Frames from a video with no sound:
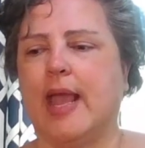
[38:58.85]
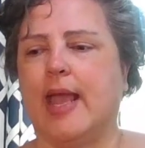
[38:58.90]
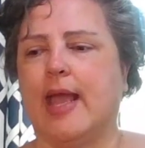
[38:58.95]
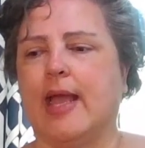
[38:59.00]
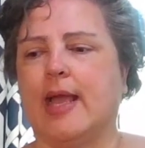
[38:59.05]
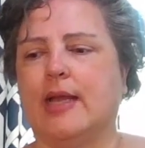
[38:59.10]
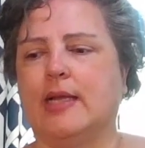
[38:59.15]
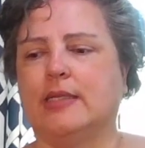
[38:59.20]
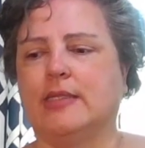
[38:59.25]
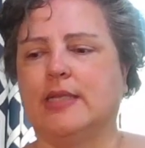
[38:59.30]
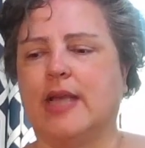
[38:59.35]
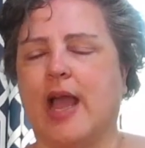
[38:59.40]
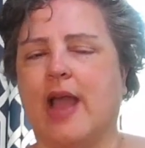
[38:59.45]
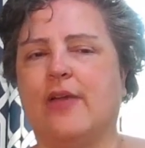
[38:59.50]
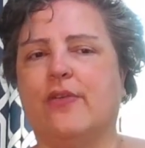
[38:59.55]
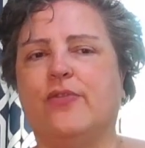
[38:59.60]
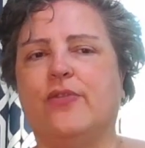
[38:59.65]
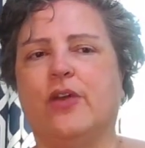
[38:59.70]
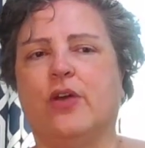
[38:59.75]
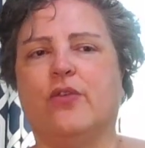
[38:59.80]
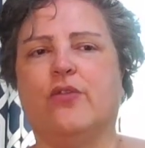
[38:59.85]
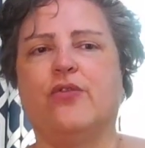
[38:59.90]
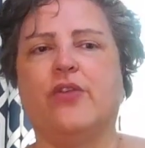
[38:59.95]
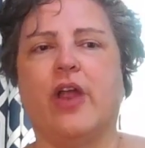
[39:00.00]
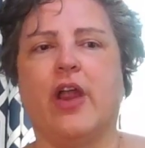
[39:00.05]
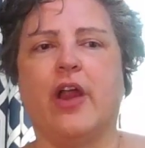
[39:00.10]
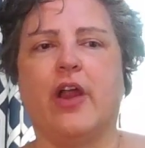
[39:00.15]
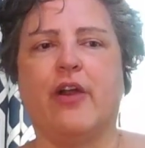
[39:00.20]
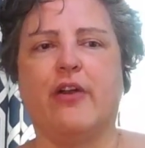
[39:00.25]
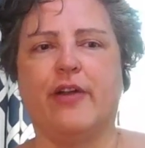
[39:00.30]
And I feel
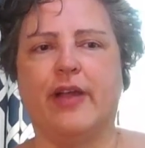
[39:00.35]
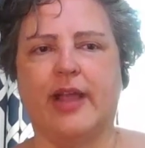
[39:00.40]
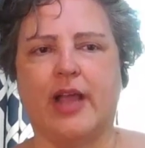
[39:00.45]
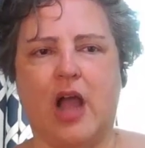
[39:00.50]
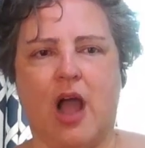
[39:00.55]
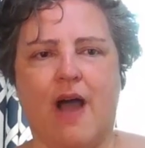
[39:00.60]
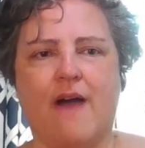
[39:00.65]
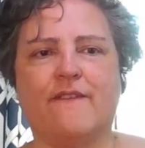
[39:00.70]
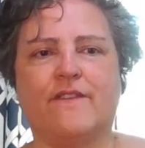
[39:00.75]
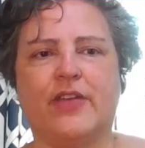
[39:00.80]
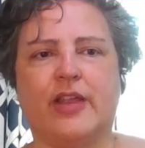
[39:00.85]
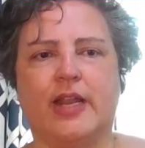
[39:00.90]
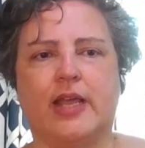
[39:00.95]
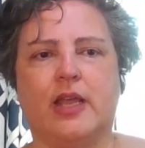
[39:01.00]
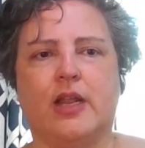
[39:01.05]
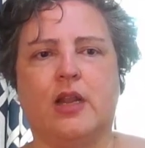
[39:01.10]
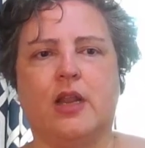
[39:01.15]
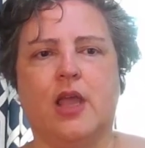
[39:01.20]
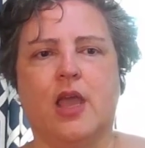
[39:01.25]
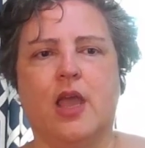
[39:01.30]
very confident